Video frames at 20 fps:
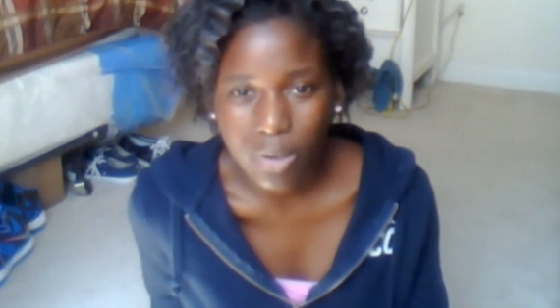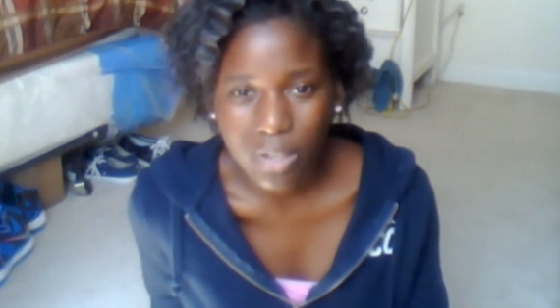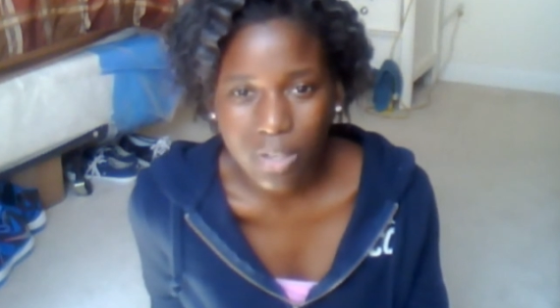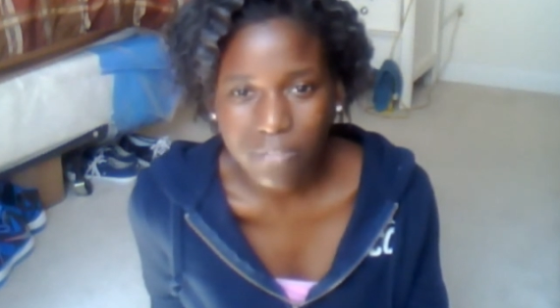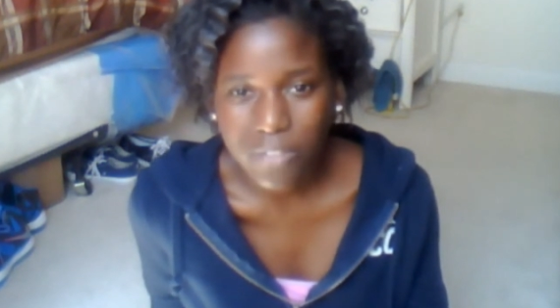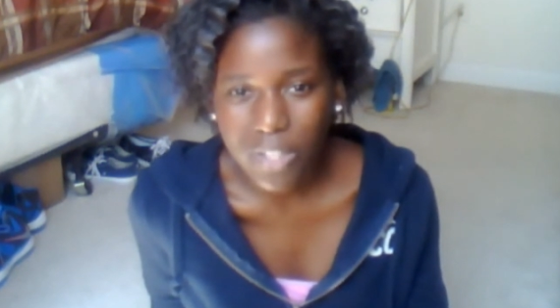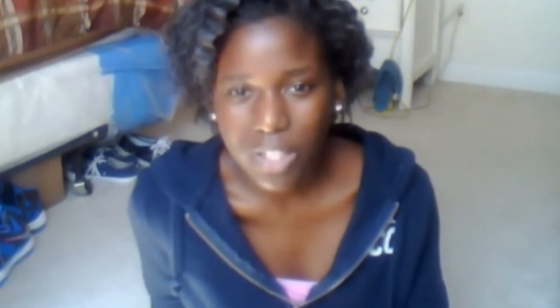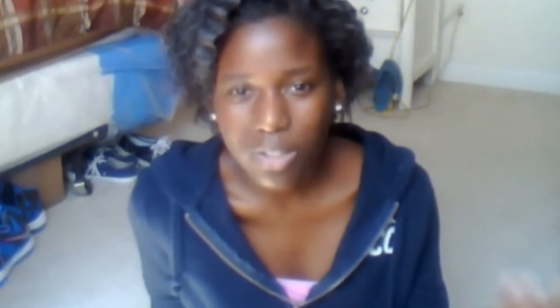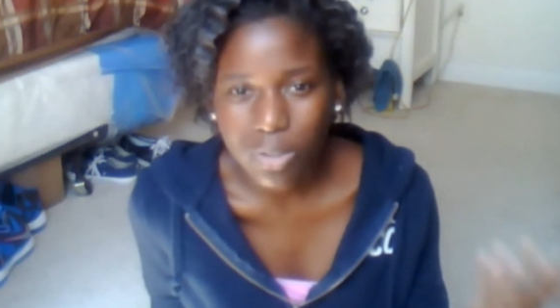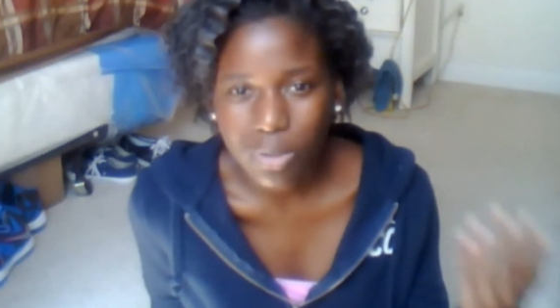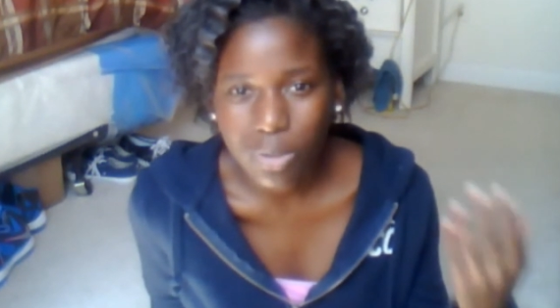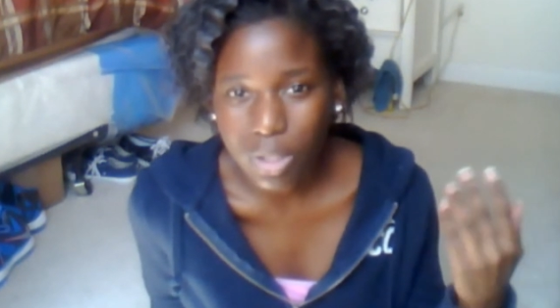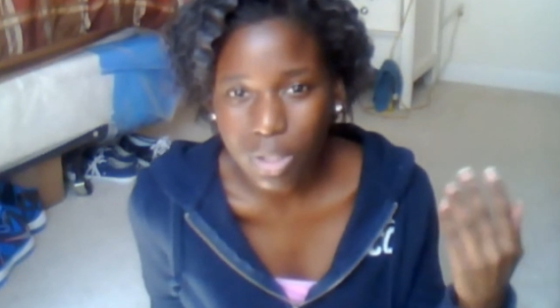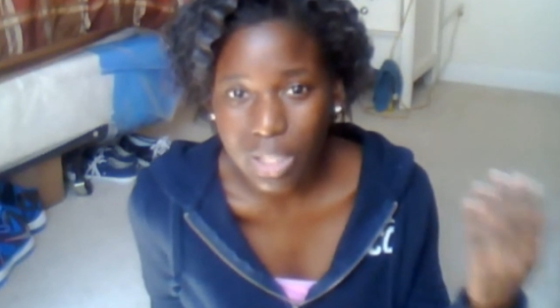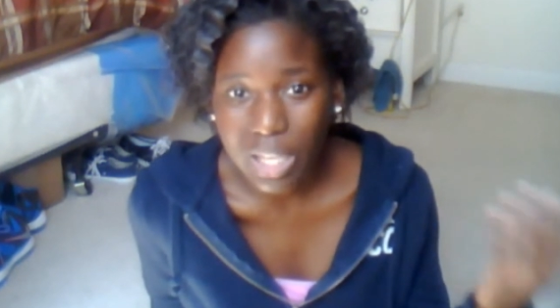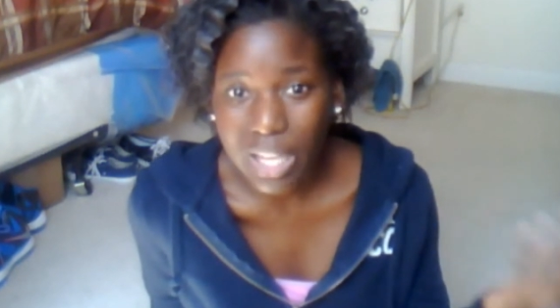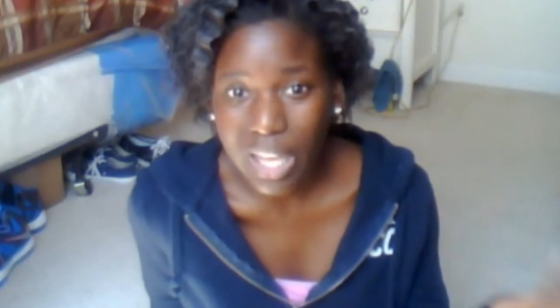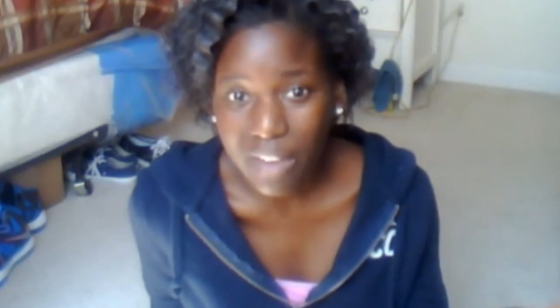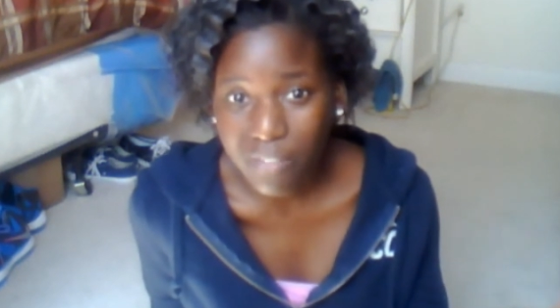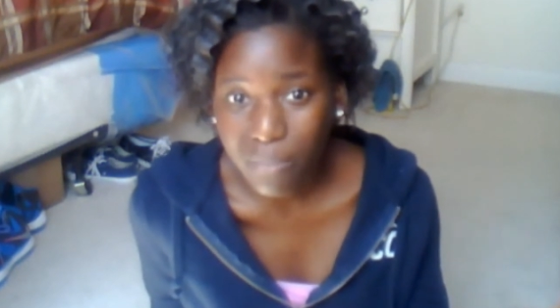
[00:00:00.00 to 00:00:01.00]
and if they do,
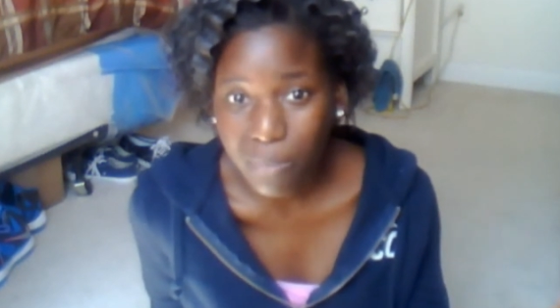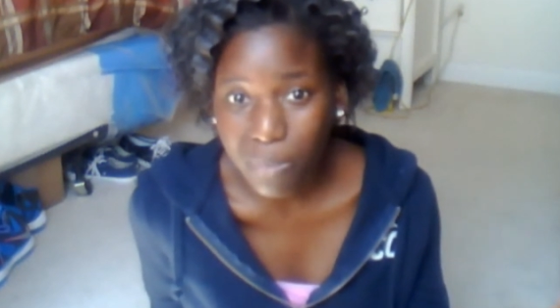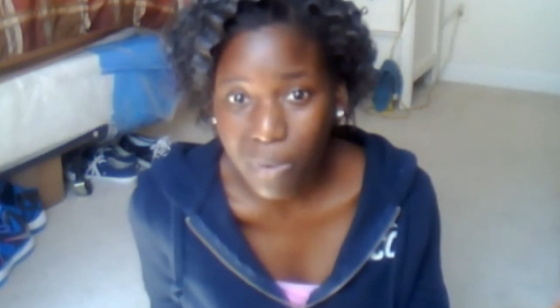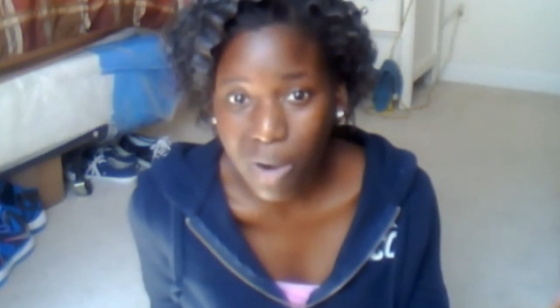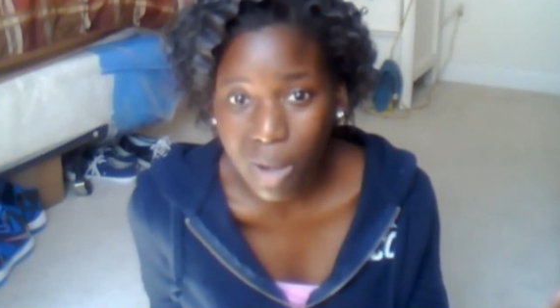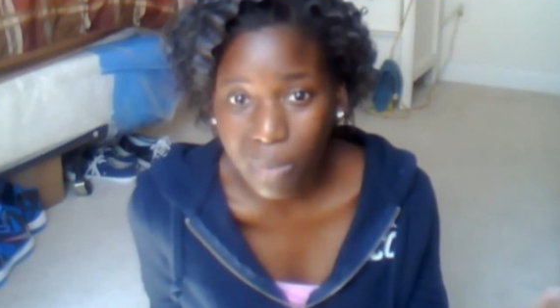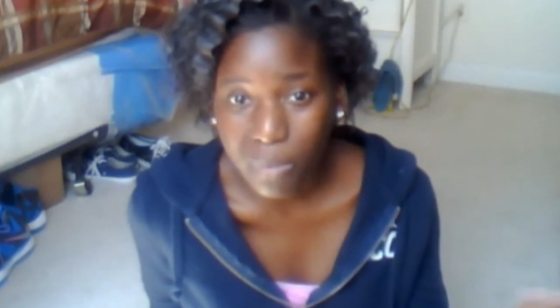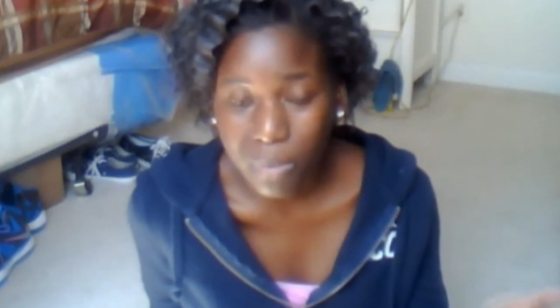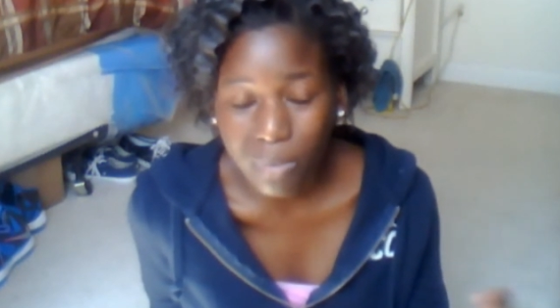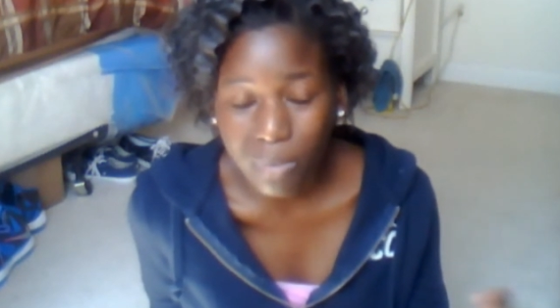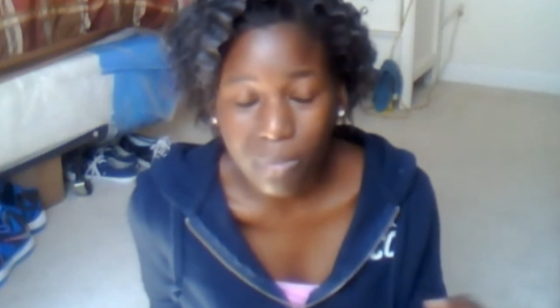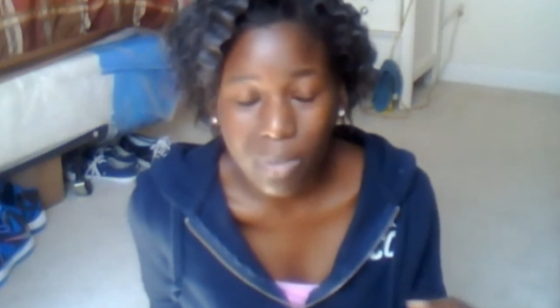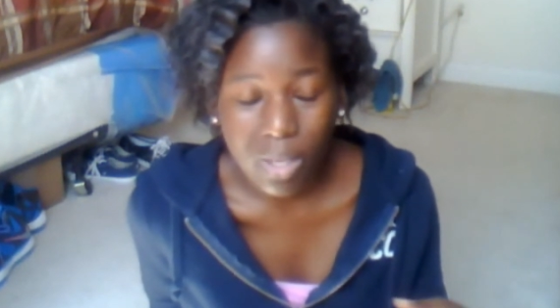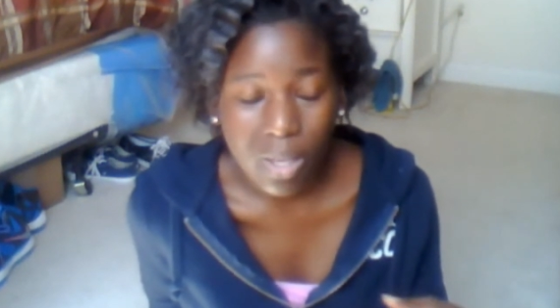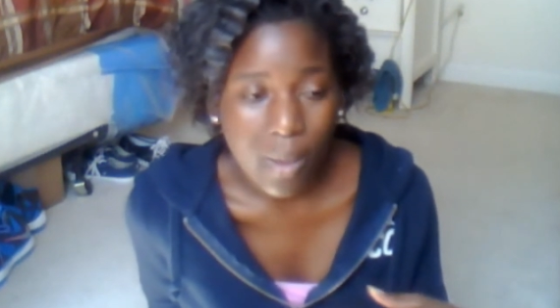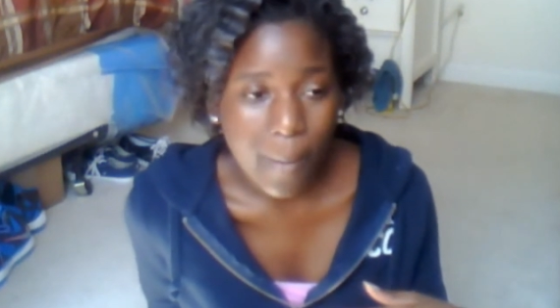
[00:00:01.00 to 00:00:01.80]
then they have a problem.